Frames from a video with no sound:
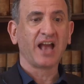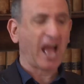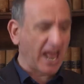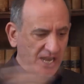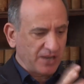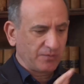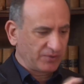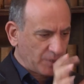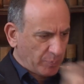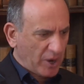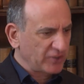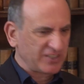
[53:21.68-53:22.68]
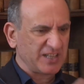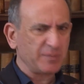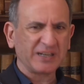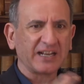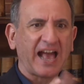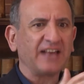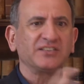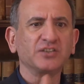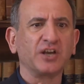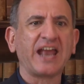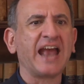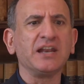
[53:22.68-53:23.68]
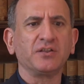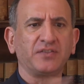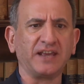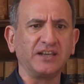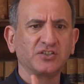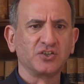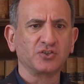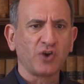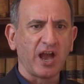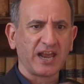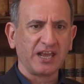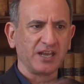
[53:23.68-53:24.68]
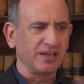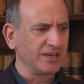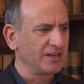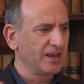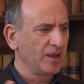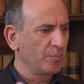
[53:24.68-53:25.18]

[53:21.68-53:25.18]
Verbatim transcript: and the person in the middle hasn't done anything to try and